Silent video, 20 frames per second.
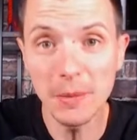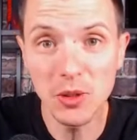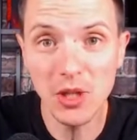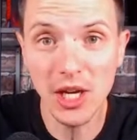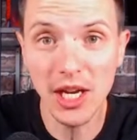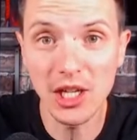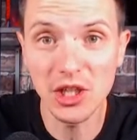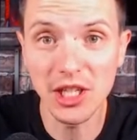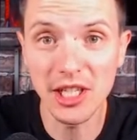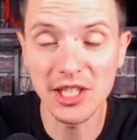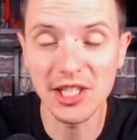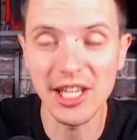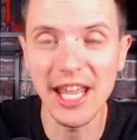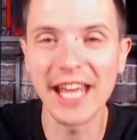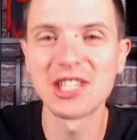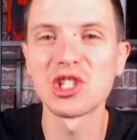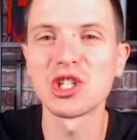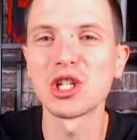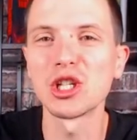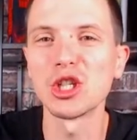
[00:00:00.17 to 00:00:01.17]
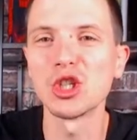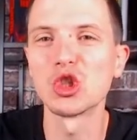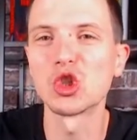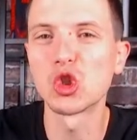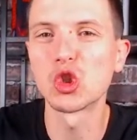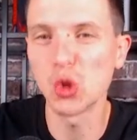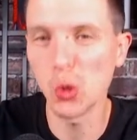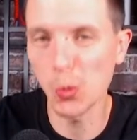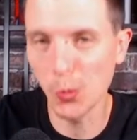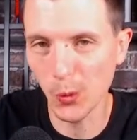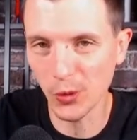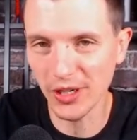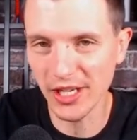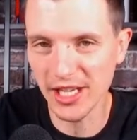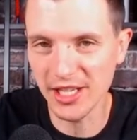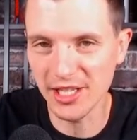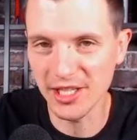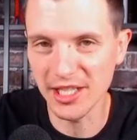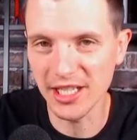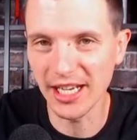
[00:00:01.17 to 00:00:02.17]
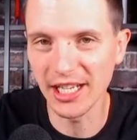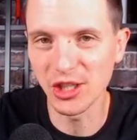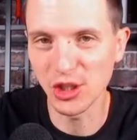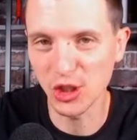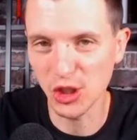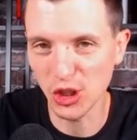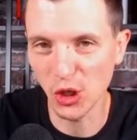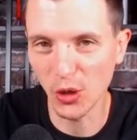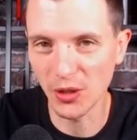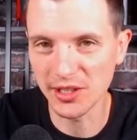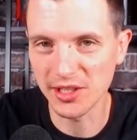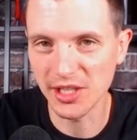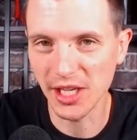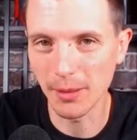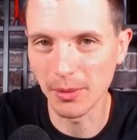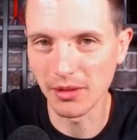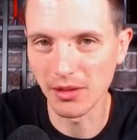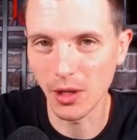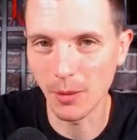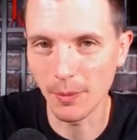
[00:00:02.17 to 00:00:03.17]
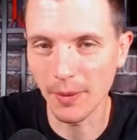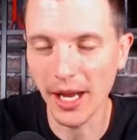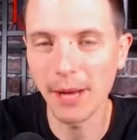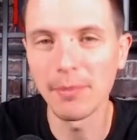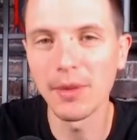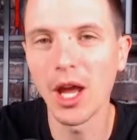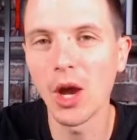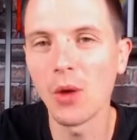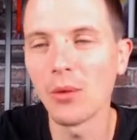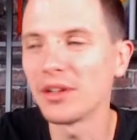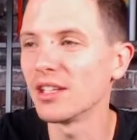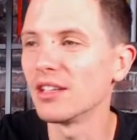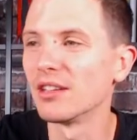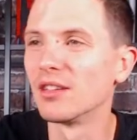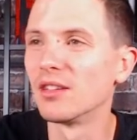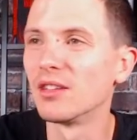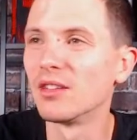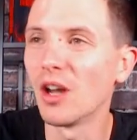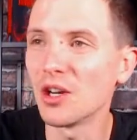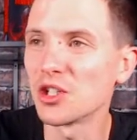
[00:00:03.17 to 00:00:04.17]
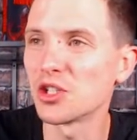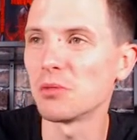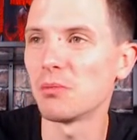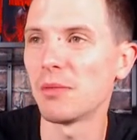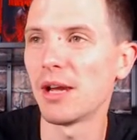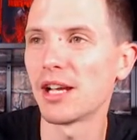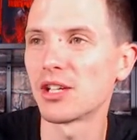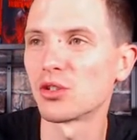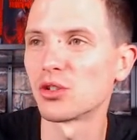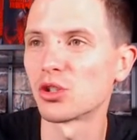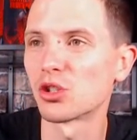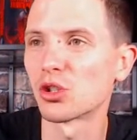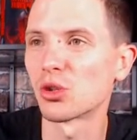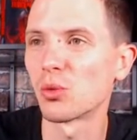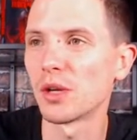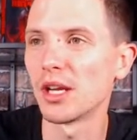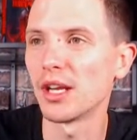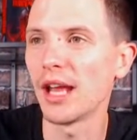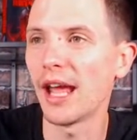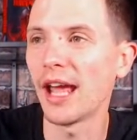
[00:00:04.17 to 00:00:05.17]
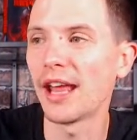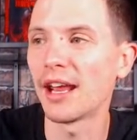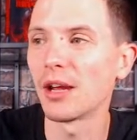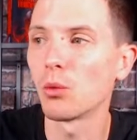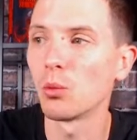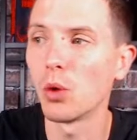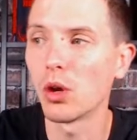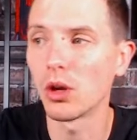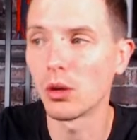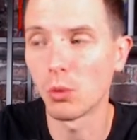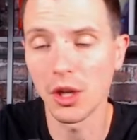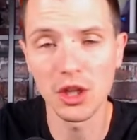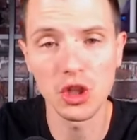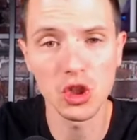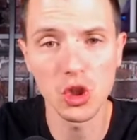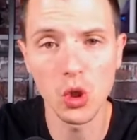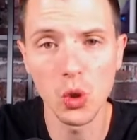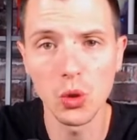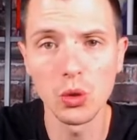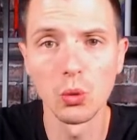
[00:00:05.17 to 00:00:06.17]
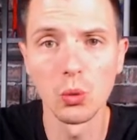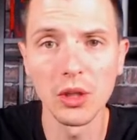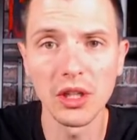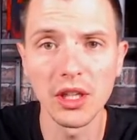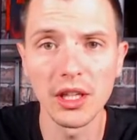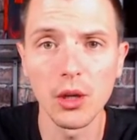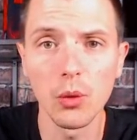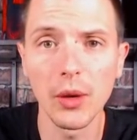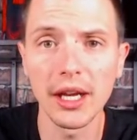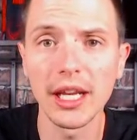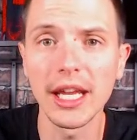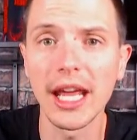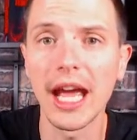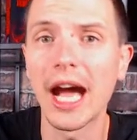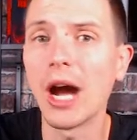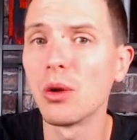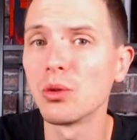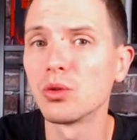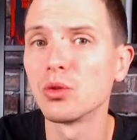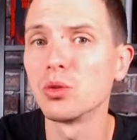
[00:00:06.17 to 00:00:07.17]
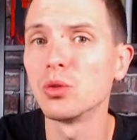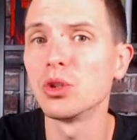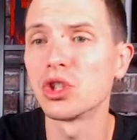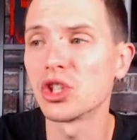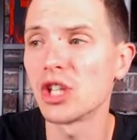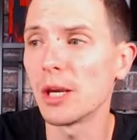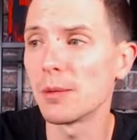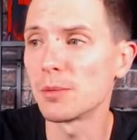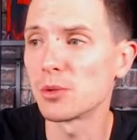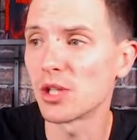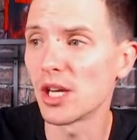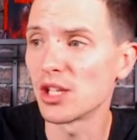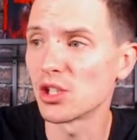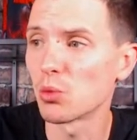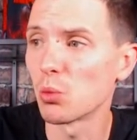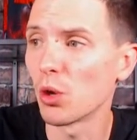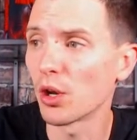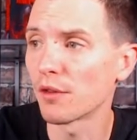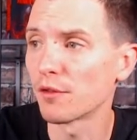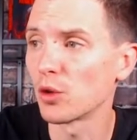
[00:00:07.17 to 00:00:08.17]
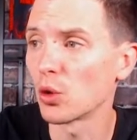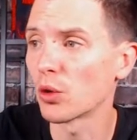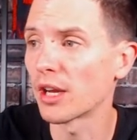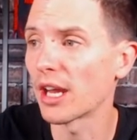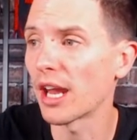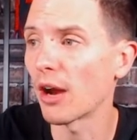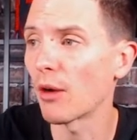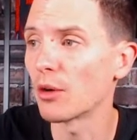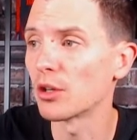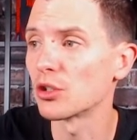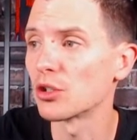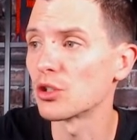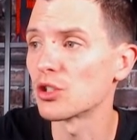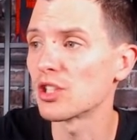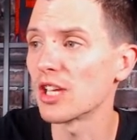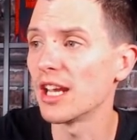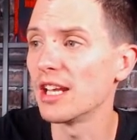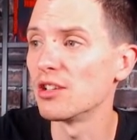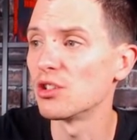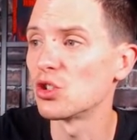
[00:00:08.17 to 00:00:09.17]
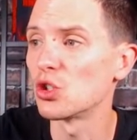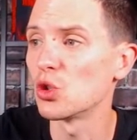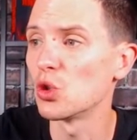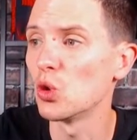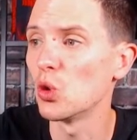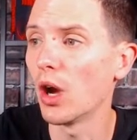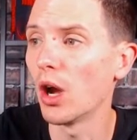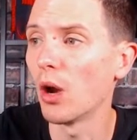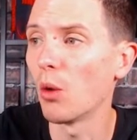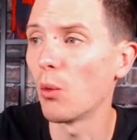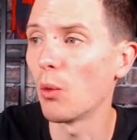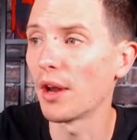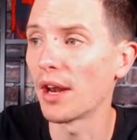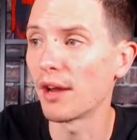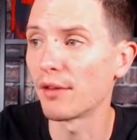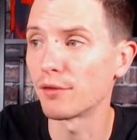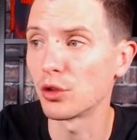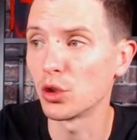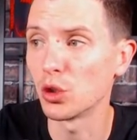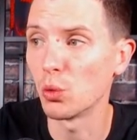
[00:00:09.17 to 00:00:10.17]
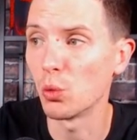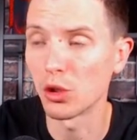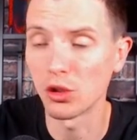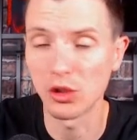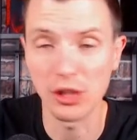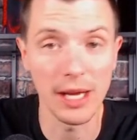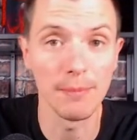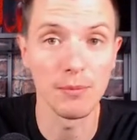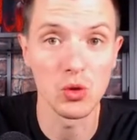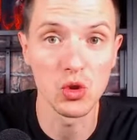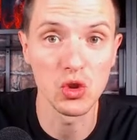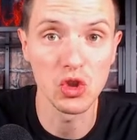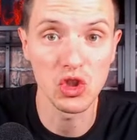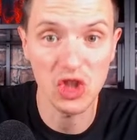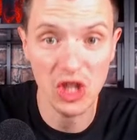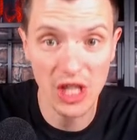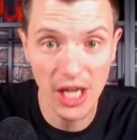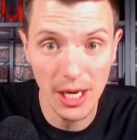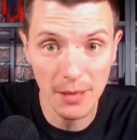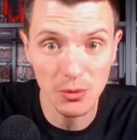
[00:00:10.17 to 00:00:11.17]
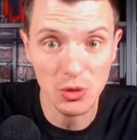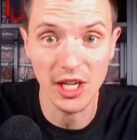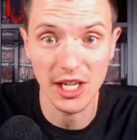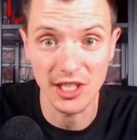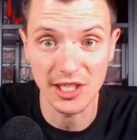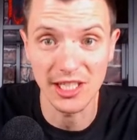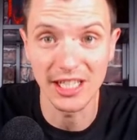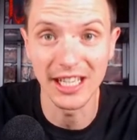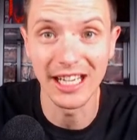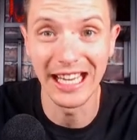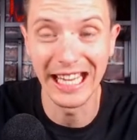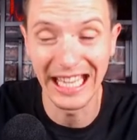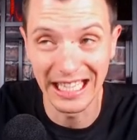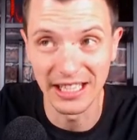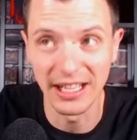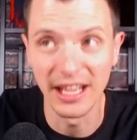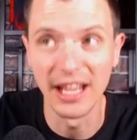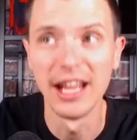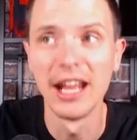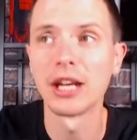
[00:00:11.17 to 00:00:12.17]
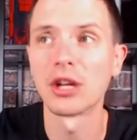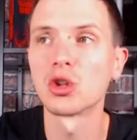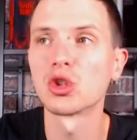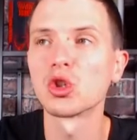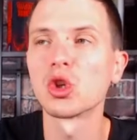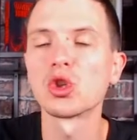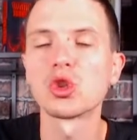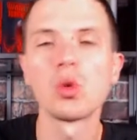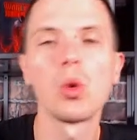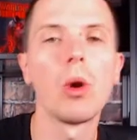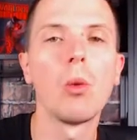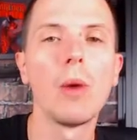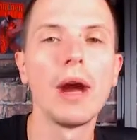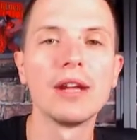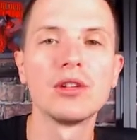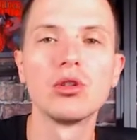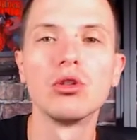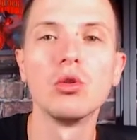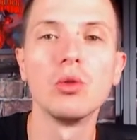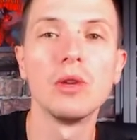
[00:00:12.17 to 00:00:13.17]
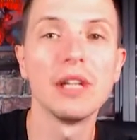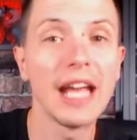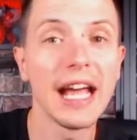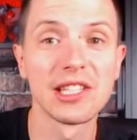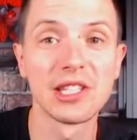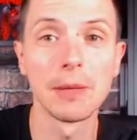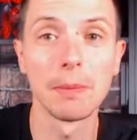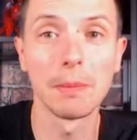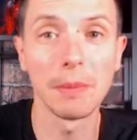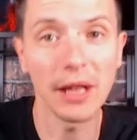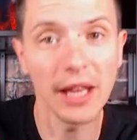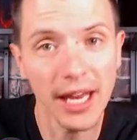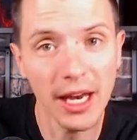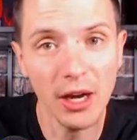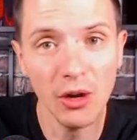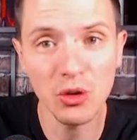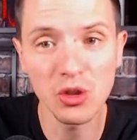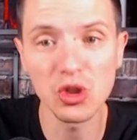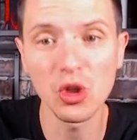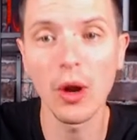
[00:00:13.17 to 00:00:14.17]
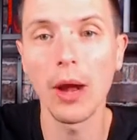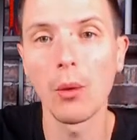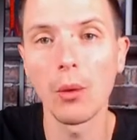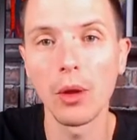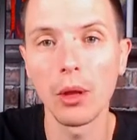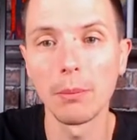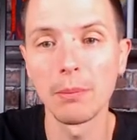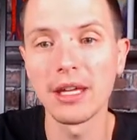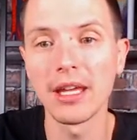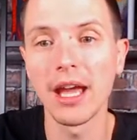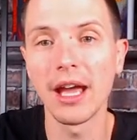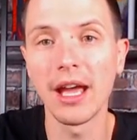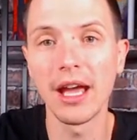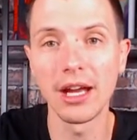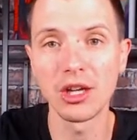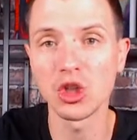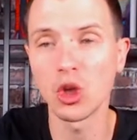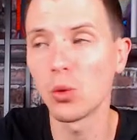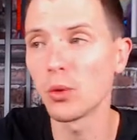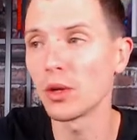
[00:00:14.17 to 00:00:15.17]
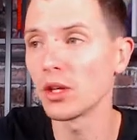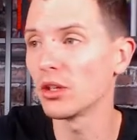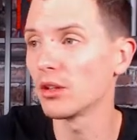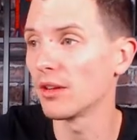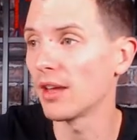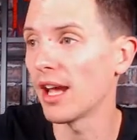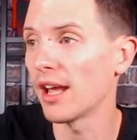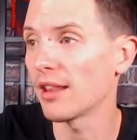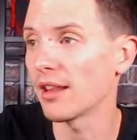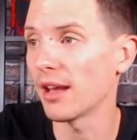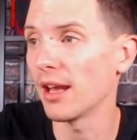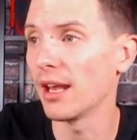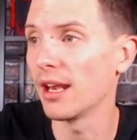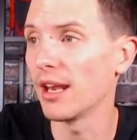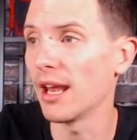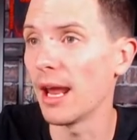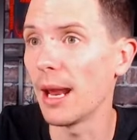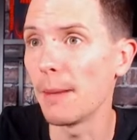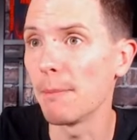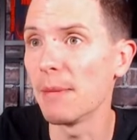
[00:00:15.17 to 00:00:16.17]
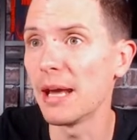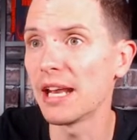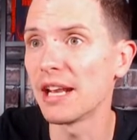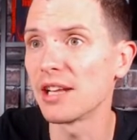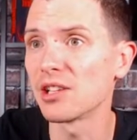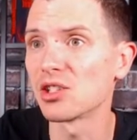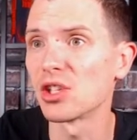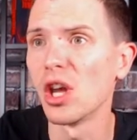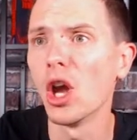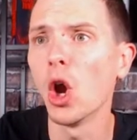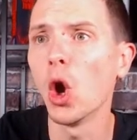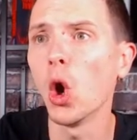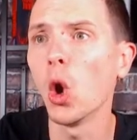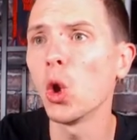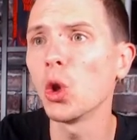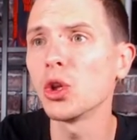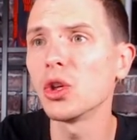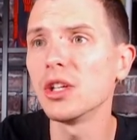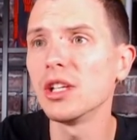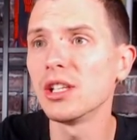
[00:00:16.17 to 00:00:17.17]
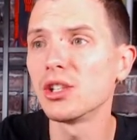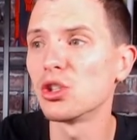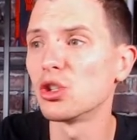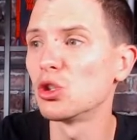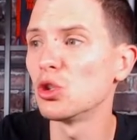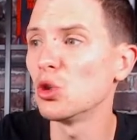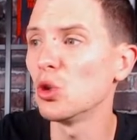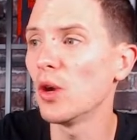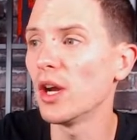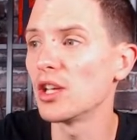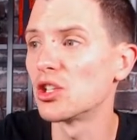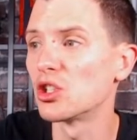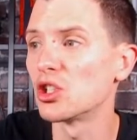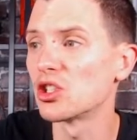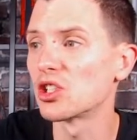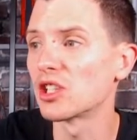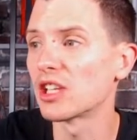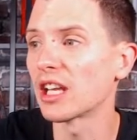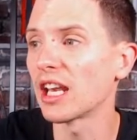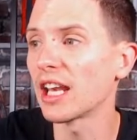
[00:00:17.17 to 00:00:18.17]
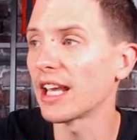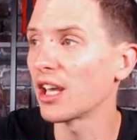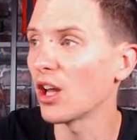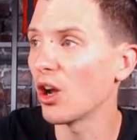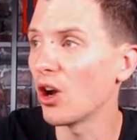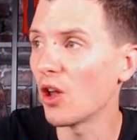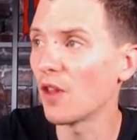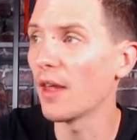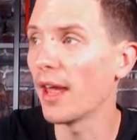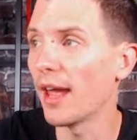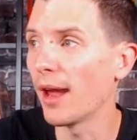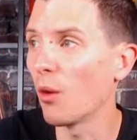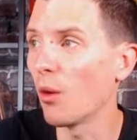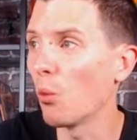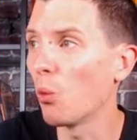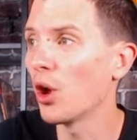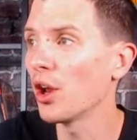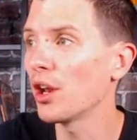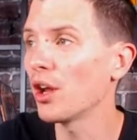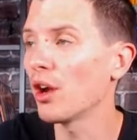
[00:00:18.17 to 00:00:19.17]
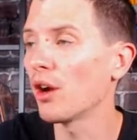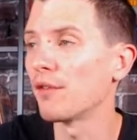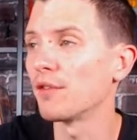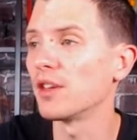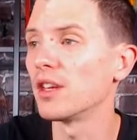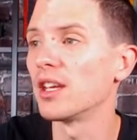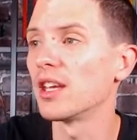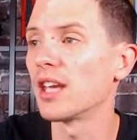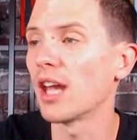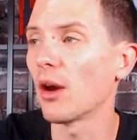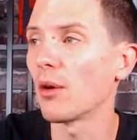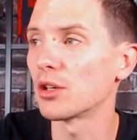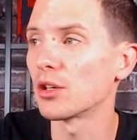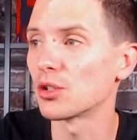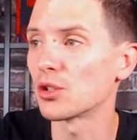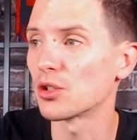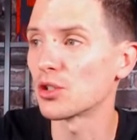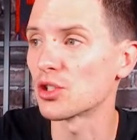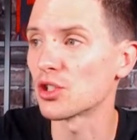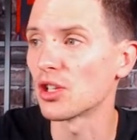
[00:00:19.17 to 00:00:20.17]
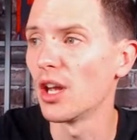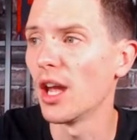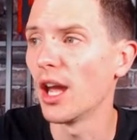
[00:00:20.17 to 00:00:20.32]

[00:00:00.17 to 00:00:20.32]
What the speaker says: changing is actually super easy in Shard Tabletop. I am now in the Dungeon Master screen, and I want to show you really quickly how to shape change one of your characters into whatever you want them to shape change in. There's also a way to do it as a player, so I will be showing that in a minute. All you need to do is just click on one of the characters